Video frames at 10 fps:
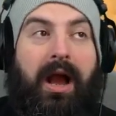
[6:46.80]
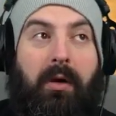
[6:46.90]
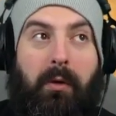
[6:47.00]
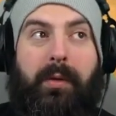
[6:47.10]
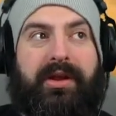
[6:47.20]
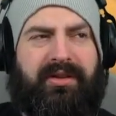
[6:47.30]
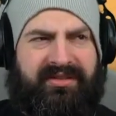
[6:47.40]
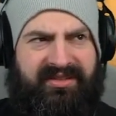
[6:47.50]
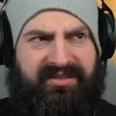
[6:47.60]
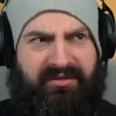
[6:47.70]
Oh, we got
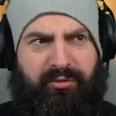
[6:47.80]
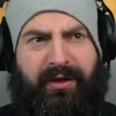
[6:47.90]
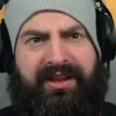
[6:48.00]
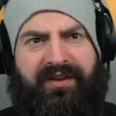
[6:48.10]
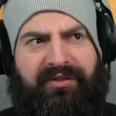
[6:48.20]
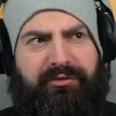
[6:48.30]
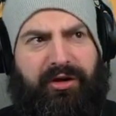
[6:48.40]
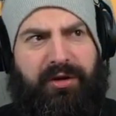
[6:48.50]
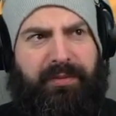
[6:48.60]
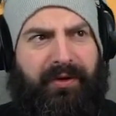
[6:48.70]
25
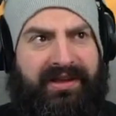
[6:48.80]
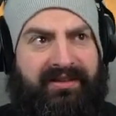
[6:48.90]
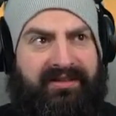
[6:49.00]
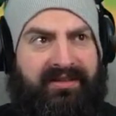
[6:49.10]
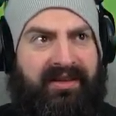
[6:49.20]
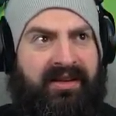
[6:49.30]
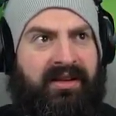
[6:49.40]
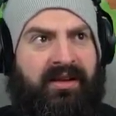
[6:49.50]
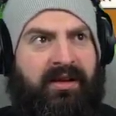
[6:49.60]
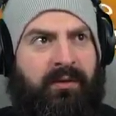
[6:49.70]
crow points.
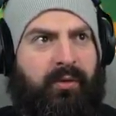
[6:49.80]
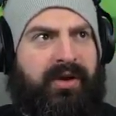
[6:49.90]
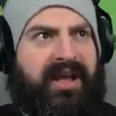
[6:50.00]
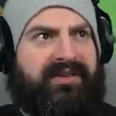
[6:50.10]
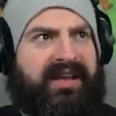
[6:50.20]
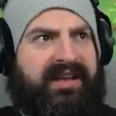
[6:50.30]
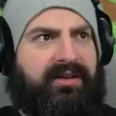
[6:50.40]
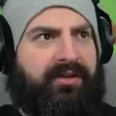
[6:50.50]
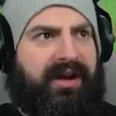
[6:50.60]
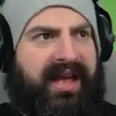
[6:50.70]
Whatever they
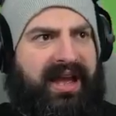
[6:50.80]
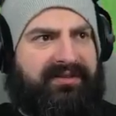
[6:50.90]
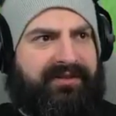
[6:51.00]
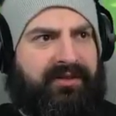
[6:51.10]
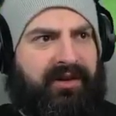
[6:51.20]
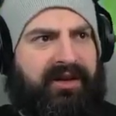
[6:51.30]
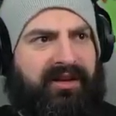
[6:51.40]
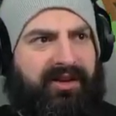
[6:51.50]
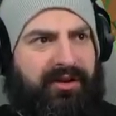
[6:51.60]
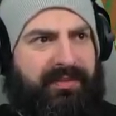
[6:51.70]
do, I have not a
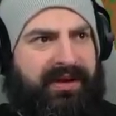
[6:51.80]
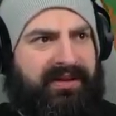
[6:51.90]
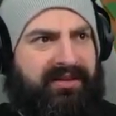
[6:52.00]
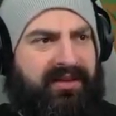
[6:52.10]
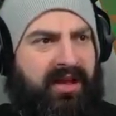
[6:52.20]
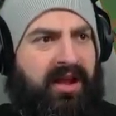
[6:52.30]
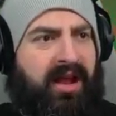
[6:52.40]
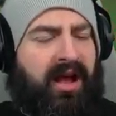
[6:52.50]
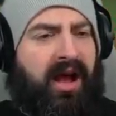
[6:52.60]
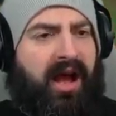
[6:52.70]
clue, but
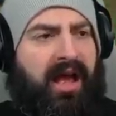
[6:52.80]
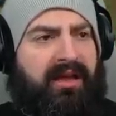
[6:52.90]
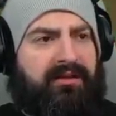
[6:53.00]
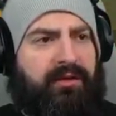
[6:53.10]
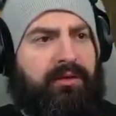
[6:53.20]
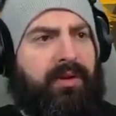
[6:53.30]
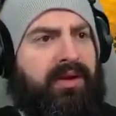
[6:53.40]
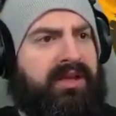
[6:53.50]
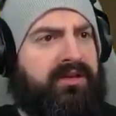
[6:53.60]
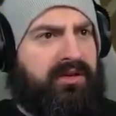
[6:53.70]
I assume
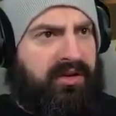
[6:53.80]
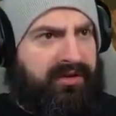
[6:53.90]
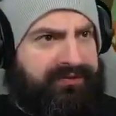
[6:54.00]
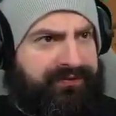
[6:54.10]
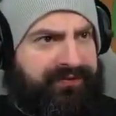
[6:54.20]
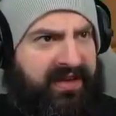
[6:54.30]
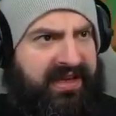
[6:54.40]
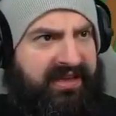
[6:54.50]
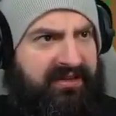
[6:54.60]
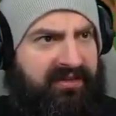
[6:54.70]
only good
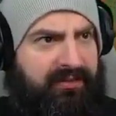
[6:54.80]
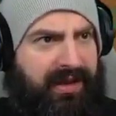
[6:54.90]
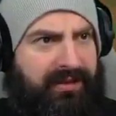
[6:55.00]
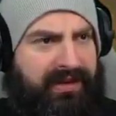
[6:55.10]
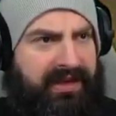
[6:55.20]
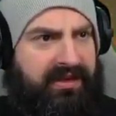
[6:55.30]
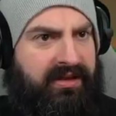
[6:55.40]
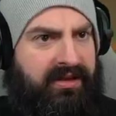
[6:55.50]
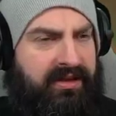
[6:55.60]
things, maybe.